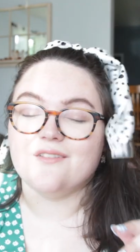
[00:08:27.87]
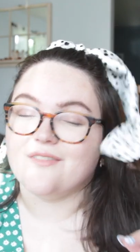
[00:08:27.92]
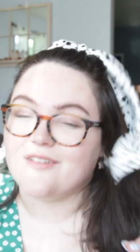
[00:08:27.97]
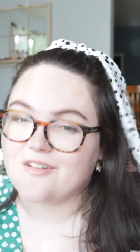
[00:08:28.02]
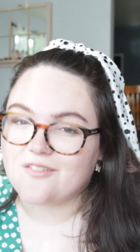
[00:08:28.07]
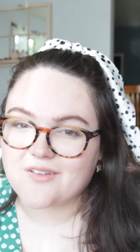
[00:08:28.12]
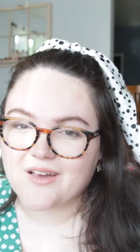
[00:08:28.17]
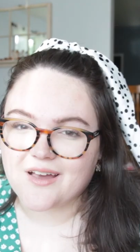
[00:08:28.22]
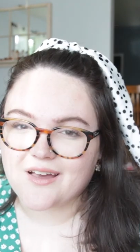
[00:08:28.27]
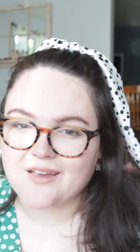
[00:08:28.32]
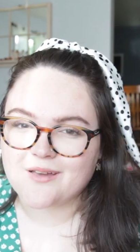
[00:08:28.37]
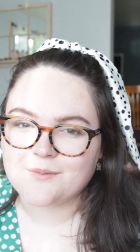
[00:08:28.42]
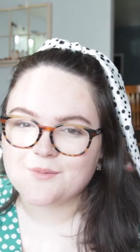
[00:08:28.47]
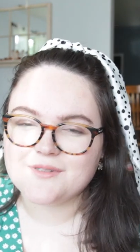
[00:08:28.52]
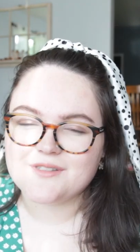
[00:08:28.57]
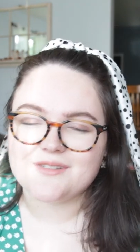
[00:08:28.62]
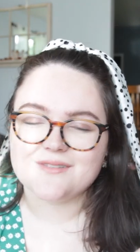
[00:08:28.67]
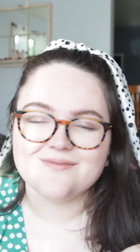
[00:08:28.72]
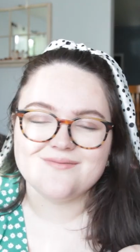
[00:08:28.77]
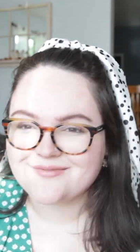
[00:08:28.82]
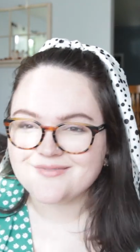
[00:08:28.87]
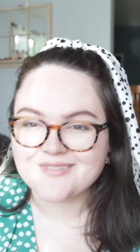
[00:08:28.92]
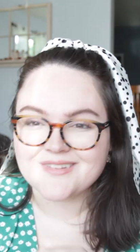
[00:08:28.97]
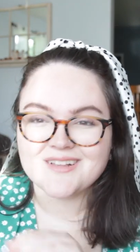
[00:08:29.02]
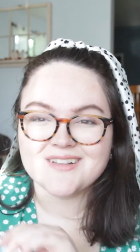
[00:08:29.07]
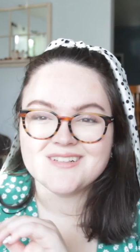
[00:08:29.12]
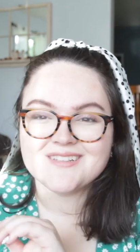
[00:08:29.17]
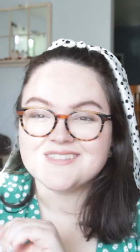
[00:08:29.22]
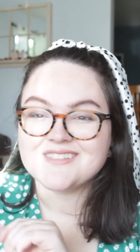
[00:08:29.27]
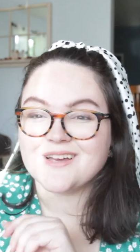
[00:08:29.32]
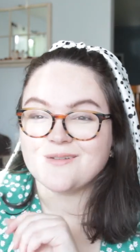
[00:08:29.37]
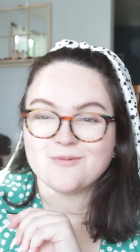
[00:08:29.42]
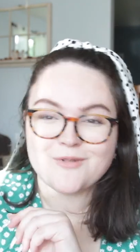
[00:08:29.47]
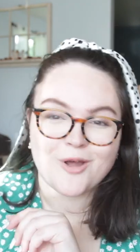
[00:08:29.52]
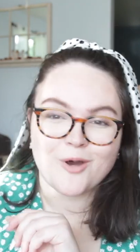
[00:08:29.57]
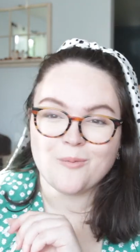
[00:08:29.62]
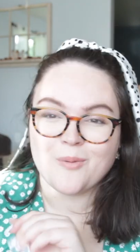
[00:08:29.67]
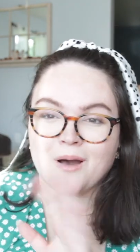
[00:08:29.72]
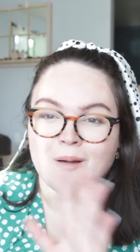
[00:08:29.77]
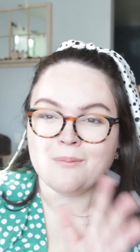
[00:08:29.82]
de Vil vibes. Except
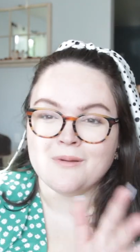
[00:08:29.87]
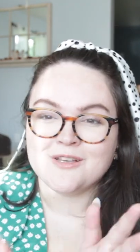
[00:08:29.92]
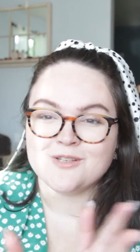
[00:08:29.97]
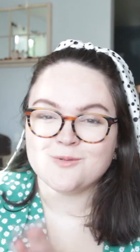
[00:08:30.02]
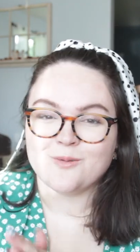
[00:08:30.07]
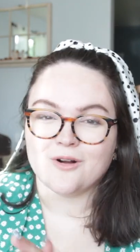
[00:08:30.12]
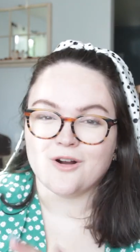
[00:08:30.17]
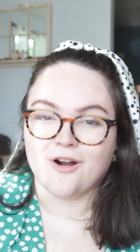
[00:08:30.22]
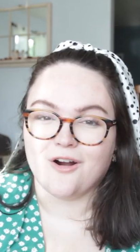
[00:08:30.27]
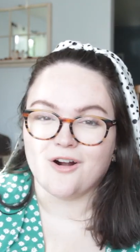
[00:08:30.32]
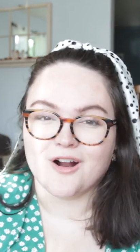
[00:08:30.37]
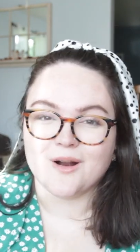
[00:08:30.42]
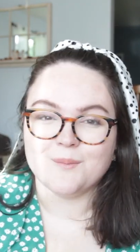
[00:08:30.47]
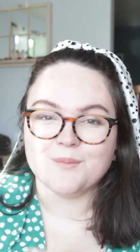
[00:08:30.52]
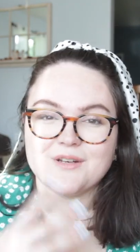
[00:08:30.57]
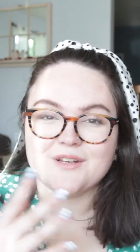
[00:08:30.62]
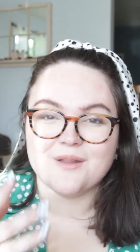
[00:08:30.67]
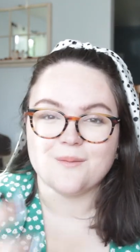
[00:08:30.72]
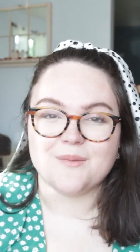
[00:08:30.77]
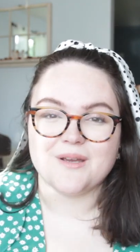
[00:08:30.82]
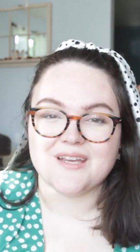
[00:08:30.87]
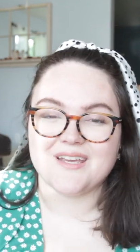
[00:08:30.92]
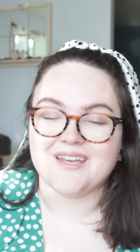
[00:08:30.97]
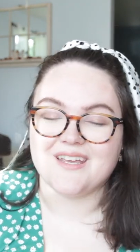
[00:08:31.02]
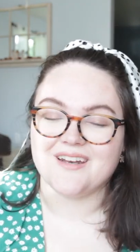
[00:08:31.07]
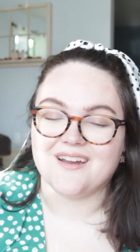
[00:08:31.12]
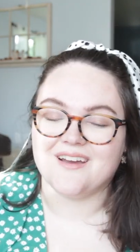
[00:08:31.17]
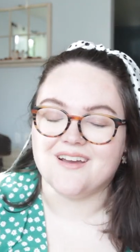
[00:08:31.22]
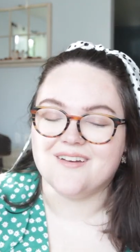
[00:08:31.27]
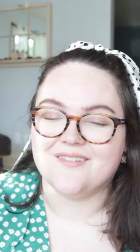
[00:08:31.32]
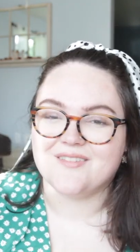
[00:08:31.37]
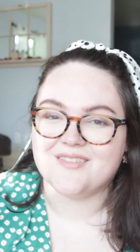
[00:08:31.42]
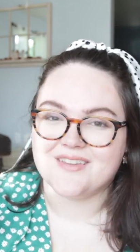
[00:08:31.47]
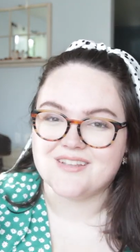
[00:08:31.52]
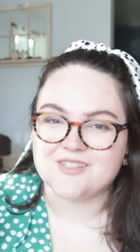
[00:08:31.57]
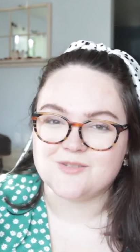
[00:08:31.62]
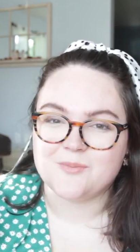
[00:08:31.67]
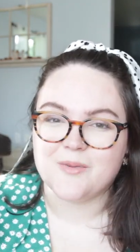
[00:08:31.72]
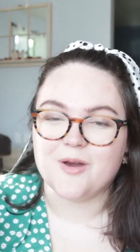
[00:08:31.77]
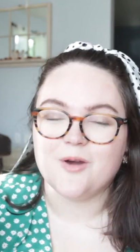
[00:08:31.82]
no puppies were harmed in the making of
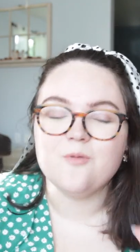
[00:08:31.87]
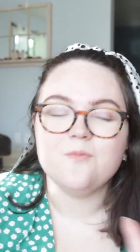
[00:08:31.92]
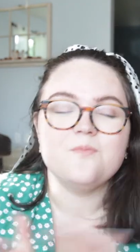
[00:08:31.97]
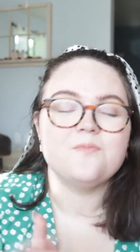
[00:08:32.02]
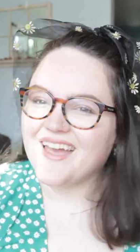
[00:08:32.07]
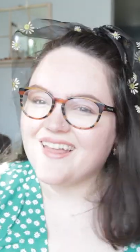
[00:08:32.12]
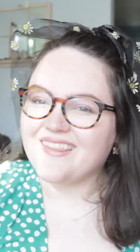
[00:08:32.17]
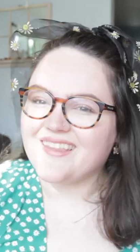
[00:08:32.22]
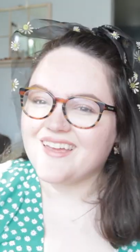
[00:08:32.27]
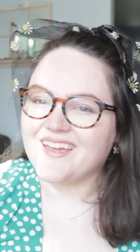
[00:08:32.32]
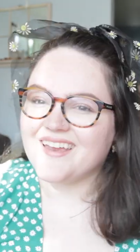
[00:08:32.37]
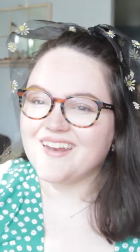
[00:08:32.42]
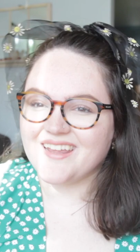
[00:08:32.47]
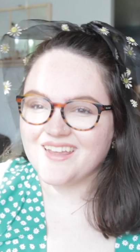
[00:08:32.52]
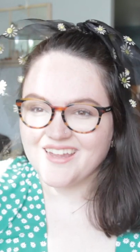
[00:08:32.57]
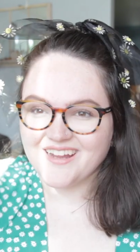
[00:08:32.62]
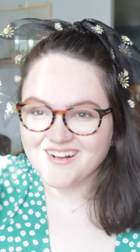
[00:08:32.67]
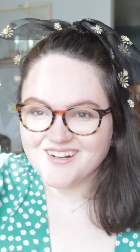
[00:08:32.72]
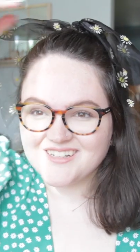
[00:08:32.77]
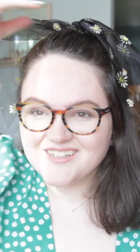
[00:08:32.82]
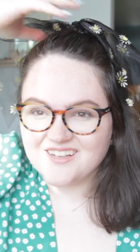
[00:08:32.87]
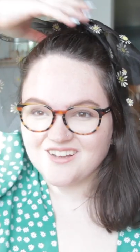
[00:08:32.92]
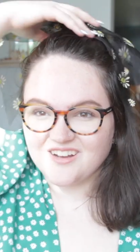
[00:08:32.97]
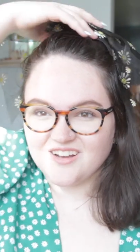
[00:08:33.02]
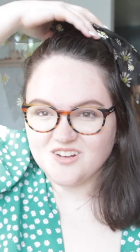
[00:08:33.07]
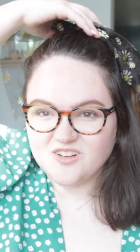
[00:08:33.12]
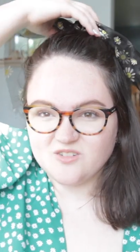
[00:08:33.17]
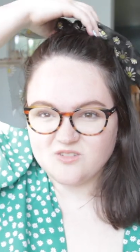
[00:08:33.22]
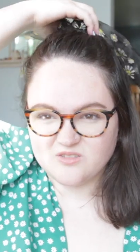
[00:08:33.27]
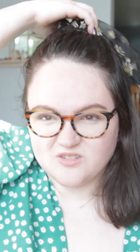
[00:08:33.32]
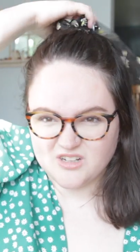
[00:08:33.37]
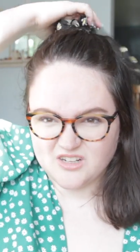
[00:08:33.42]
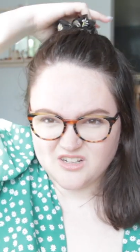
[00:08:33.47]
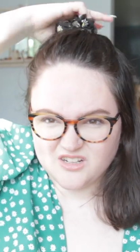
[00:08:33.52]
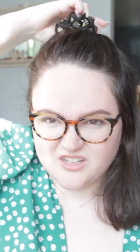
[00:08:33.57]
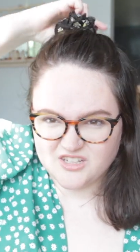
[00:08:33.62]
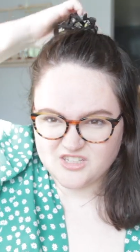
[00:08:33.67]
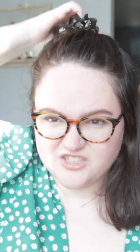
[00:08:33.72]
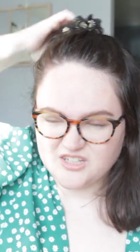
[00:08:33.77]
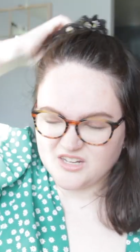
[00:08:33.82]
this bow. And then here, oh
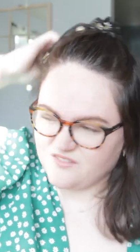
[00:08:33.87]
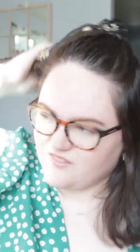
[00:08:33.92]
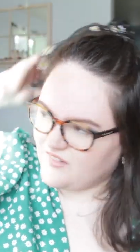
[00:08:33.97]
gosh,